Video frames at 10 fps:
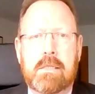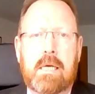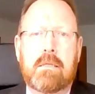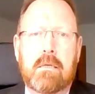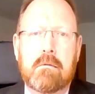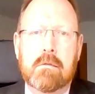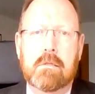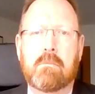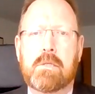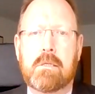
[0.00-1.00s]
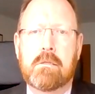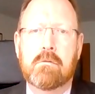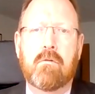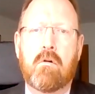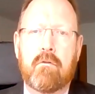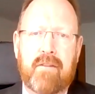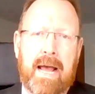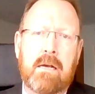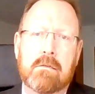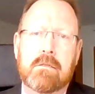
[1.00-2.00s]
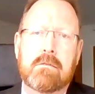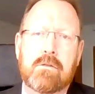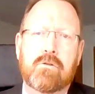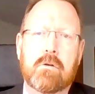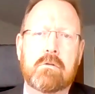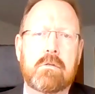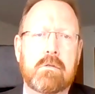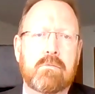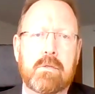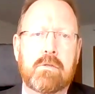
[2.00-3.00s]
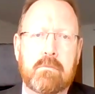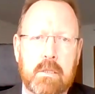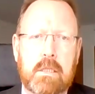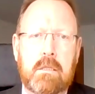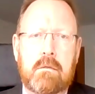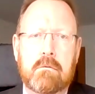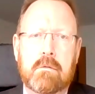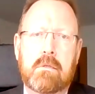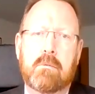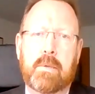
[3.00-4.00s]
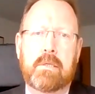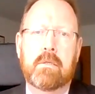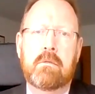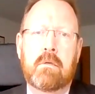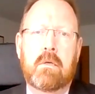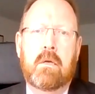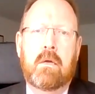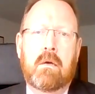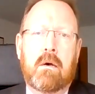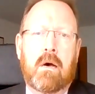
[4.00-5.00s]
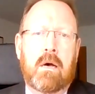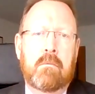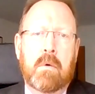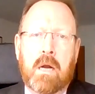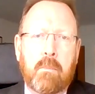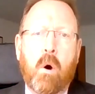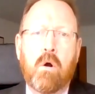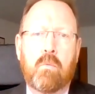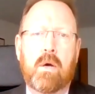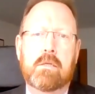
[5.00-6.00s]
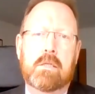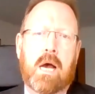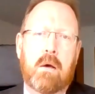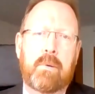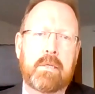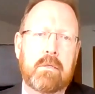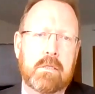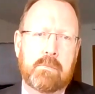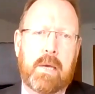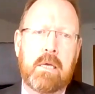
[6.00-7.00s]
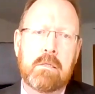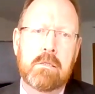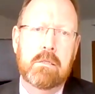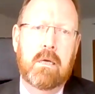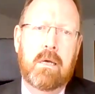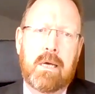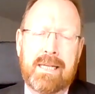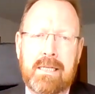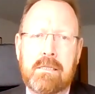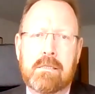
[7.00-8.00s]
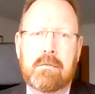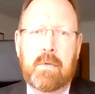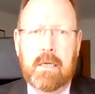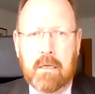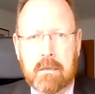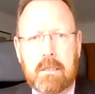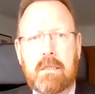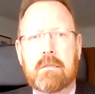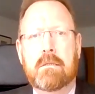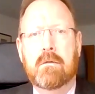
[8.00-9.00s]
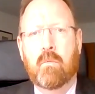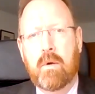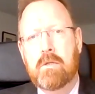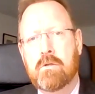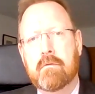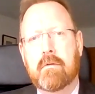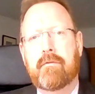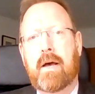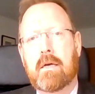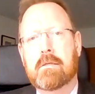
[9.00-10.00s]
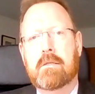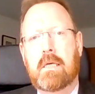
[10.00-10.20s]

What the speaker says: setting out the substance of all facts and instructions which are material to the opinion, and upon which that opinion is based. It needs to make clear which of the facts